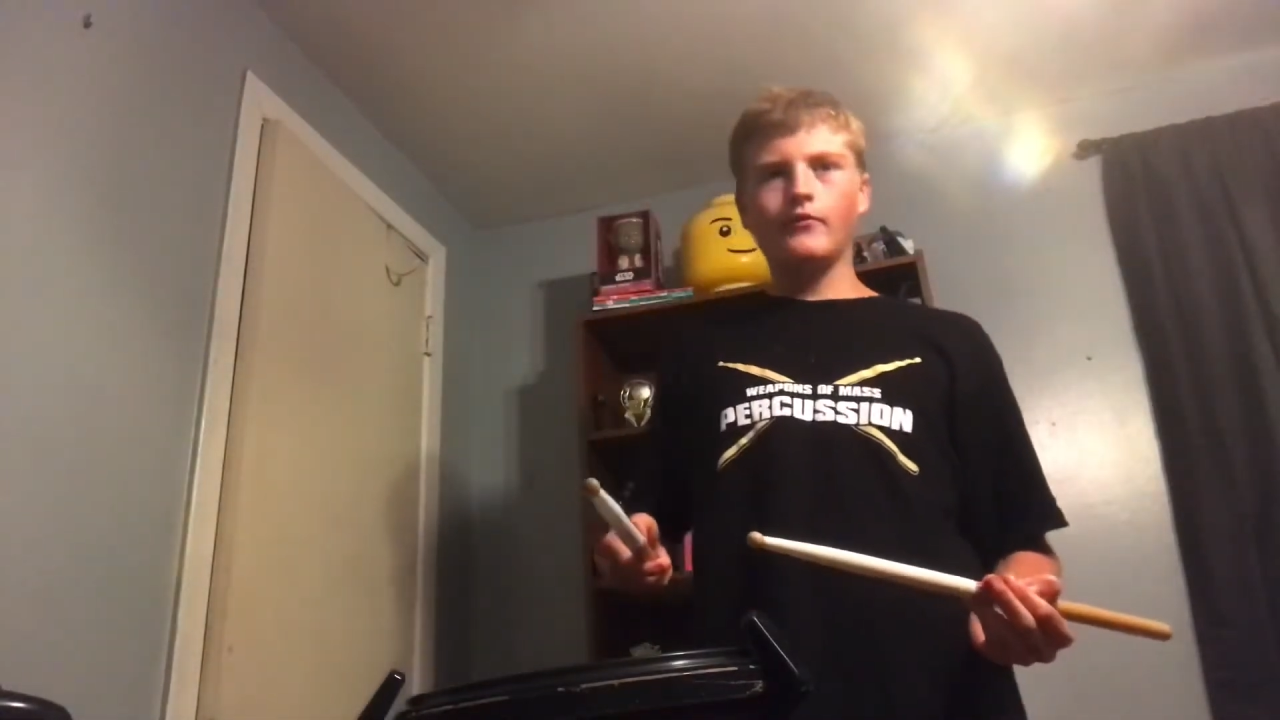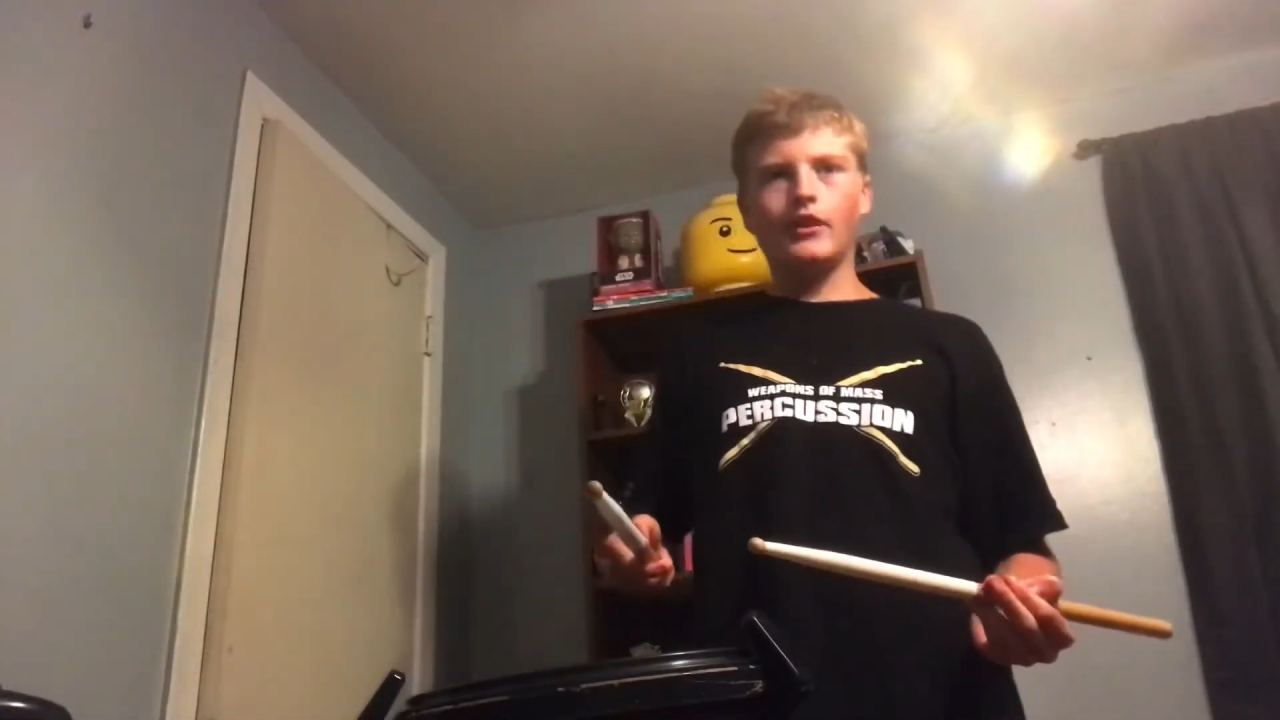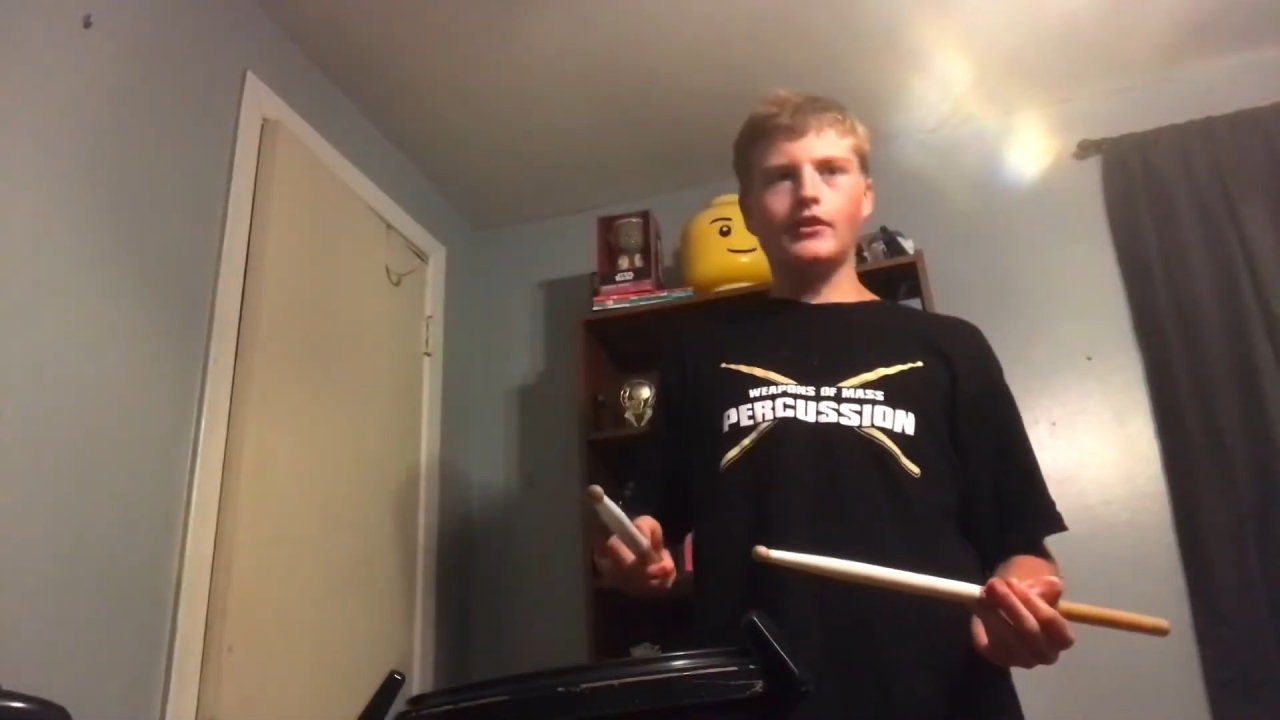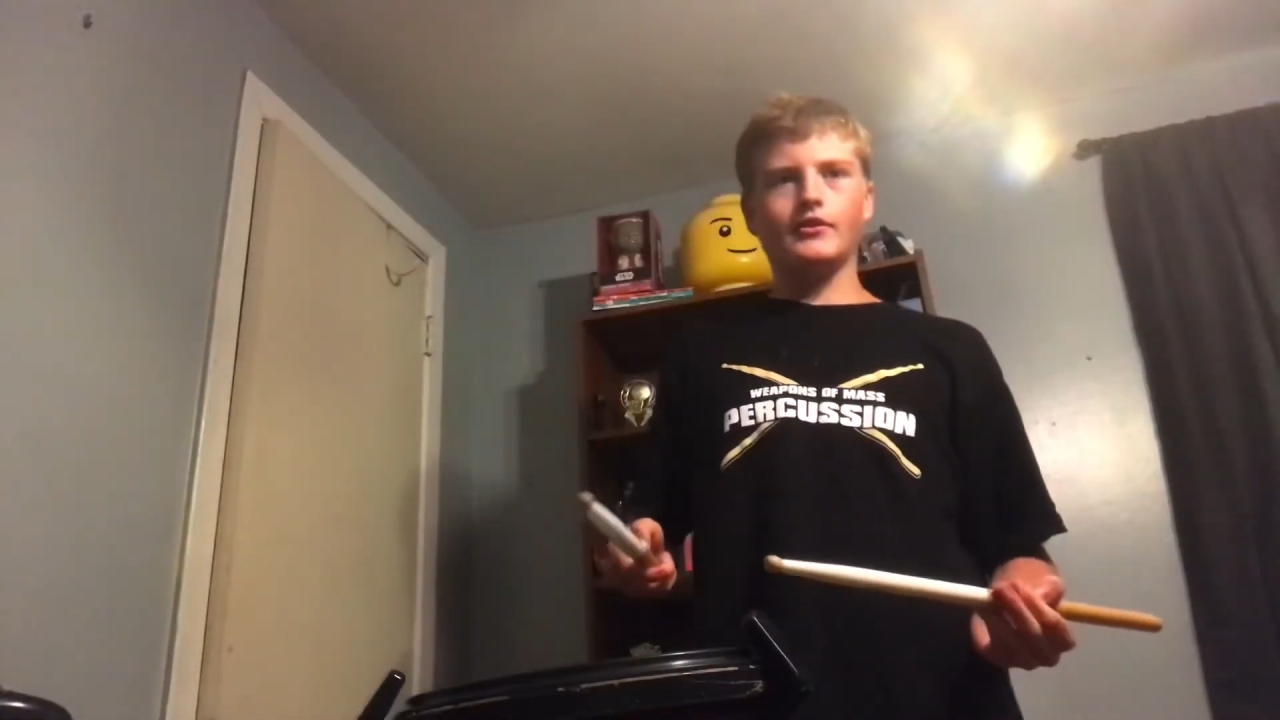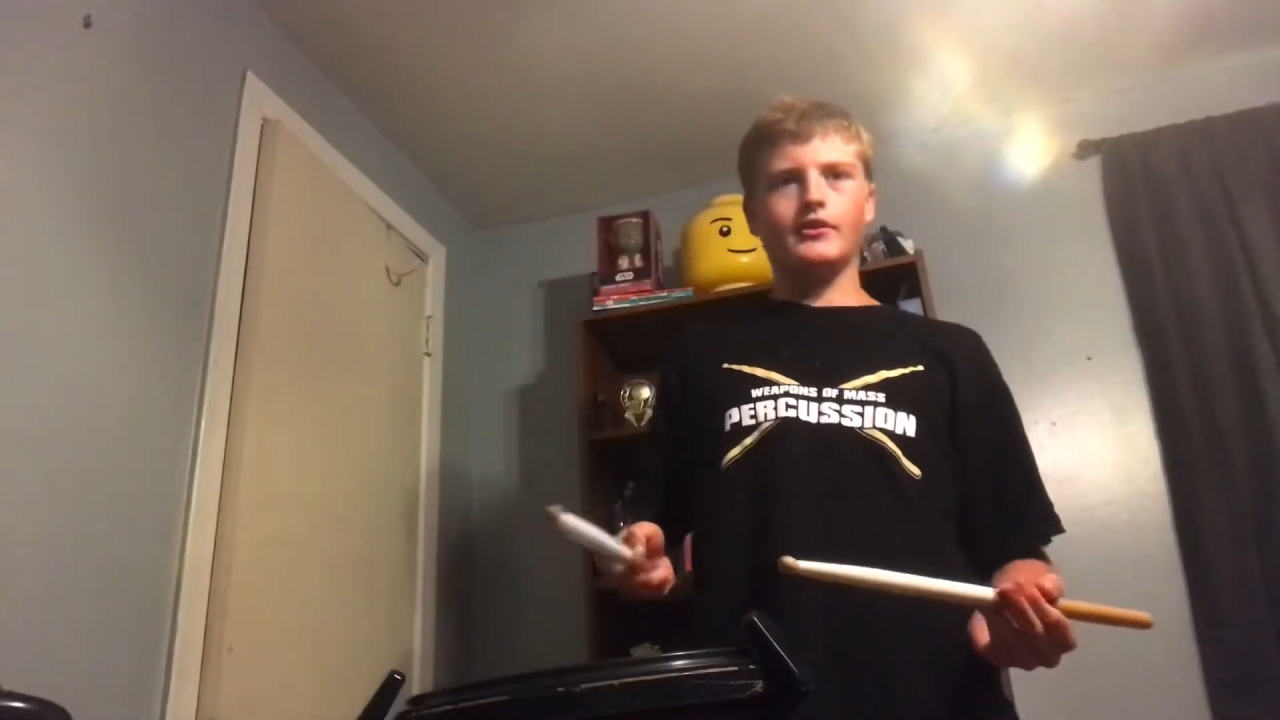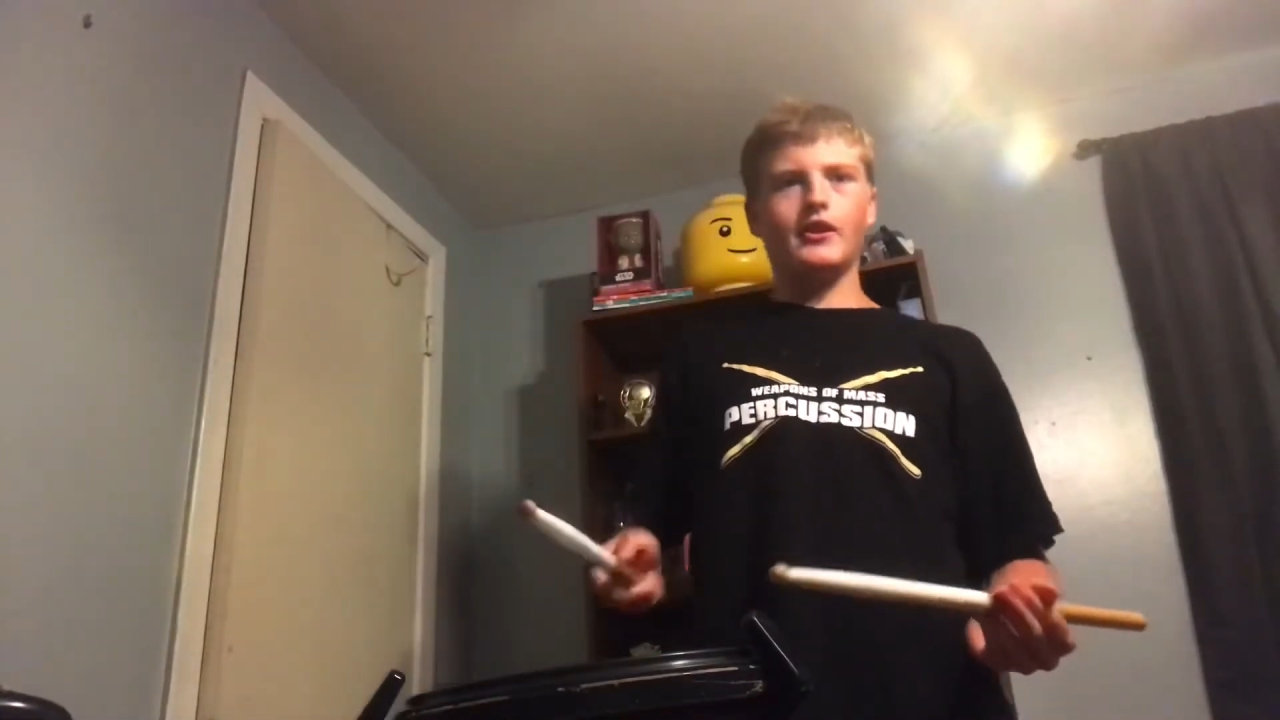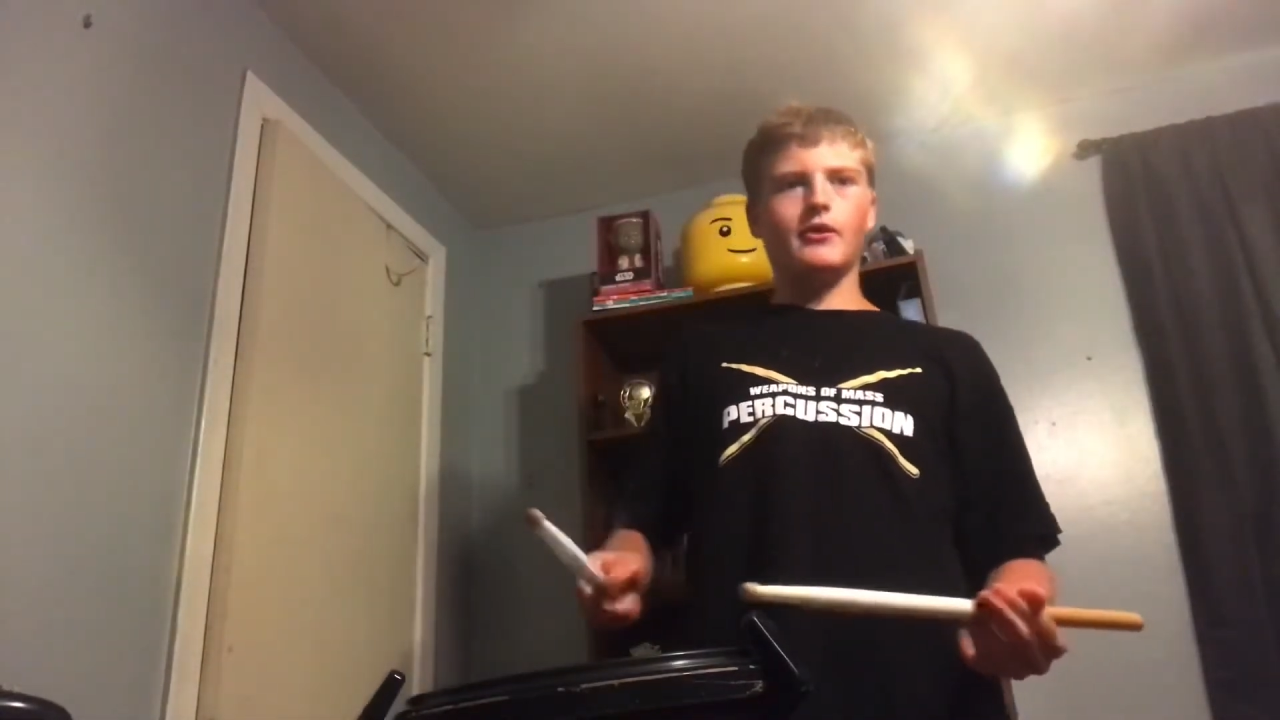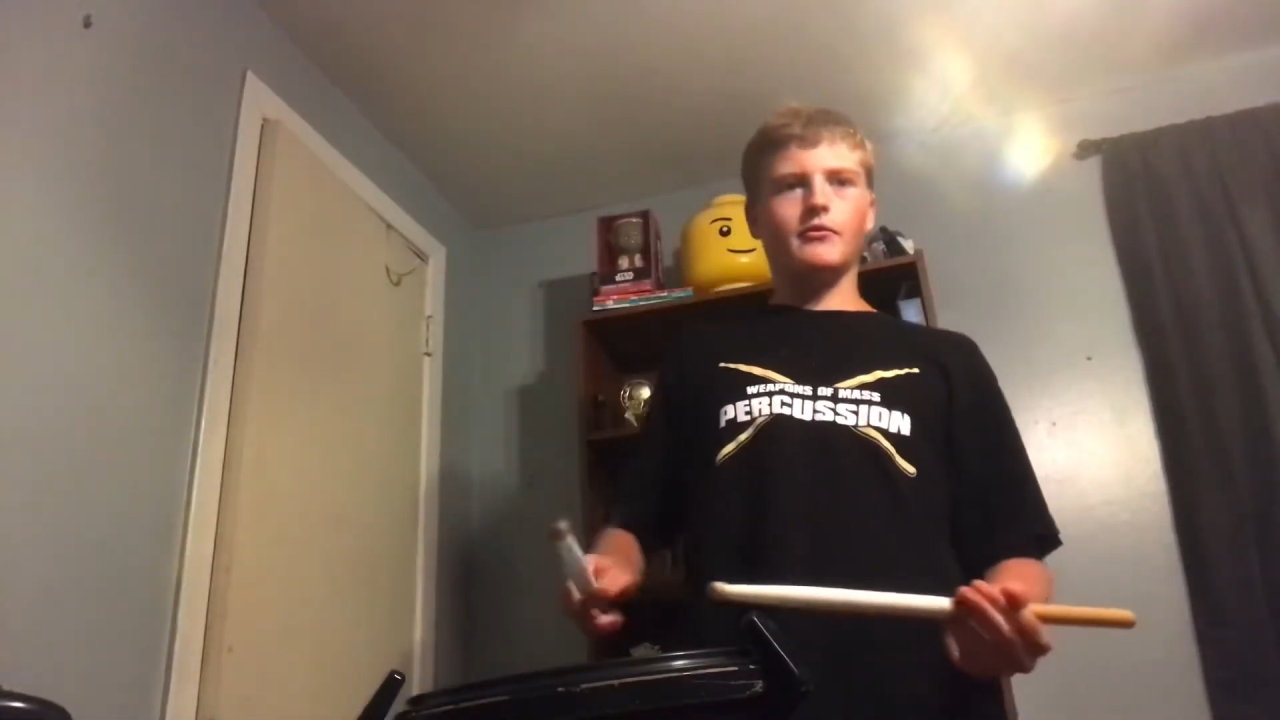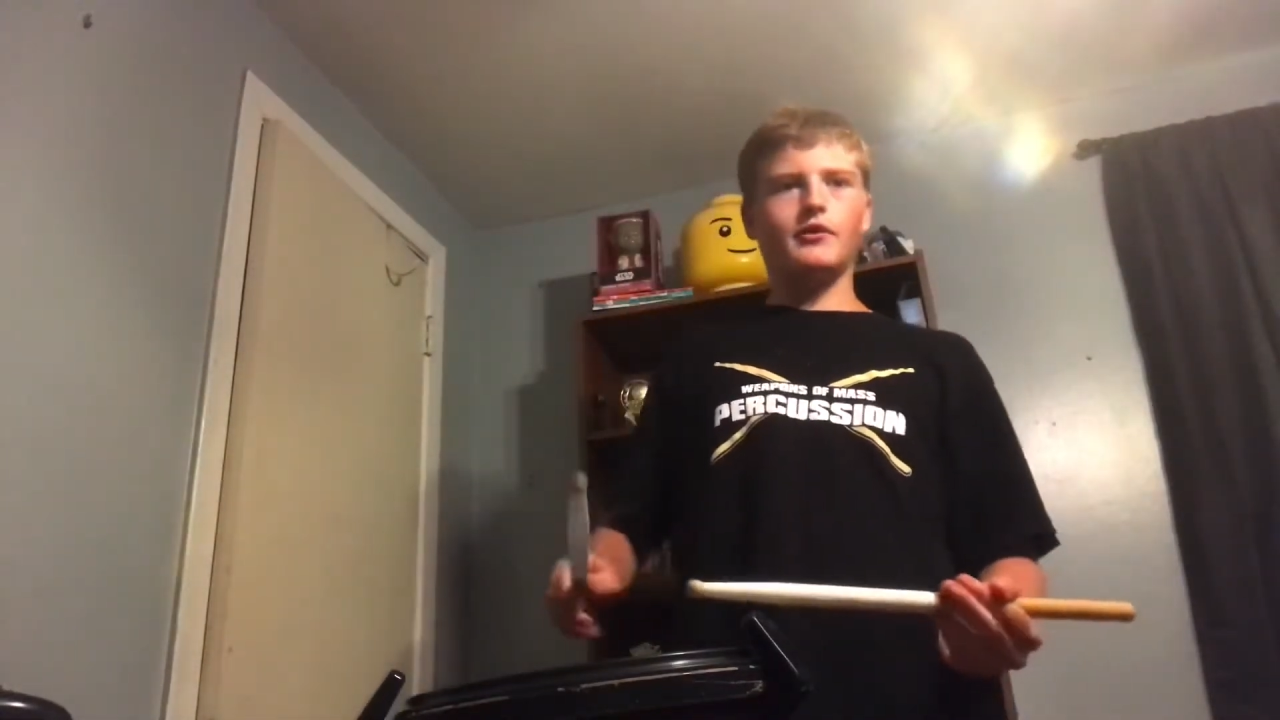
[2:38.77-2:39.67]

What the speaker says: is that when